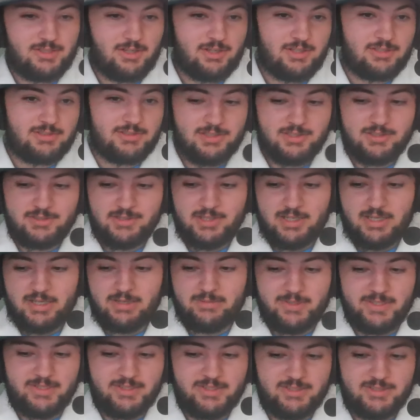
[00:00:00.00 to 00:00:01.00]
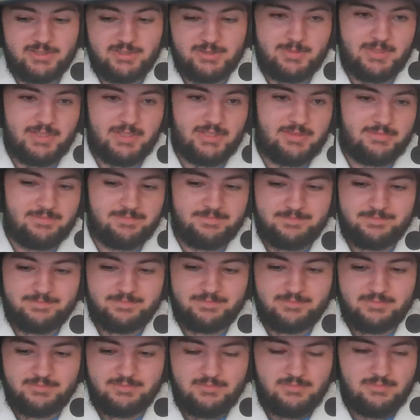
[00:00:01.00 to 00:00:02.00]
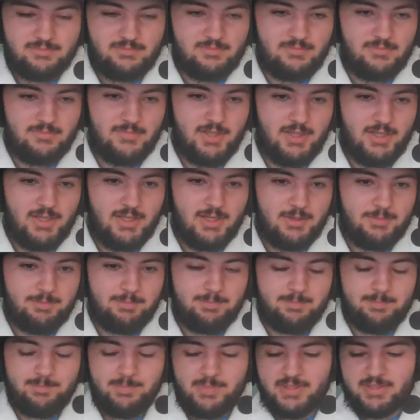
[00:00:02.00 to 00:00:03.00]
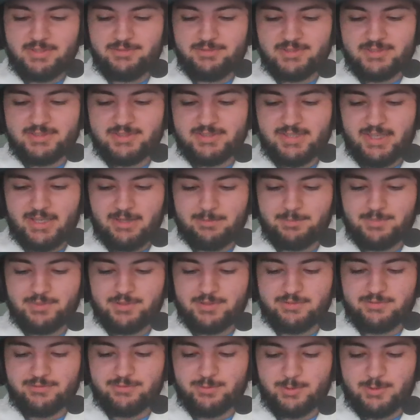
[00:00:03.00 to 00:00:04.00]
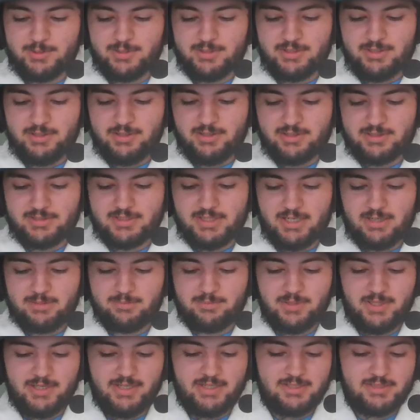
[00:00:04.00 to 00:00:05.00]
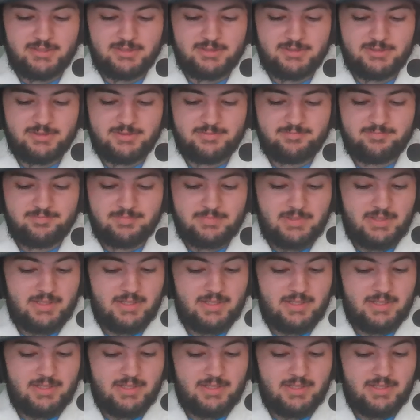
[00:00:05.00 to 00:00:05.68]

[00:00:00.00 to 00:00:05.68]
Charizard, I mean, it should be a bit of a staple for long-time players.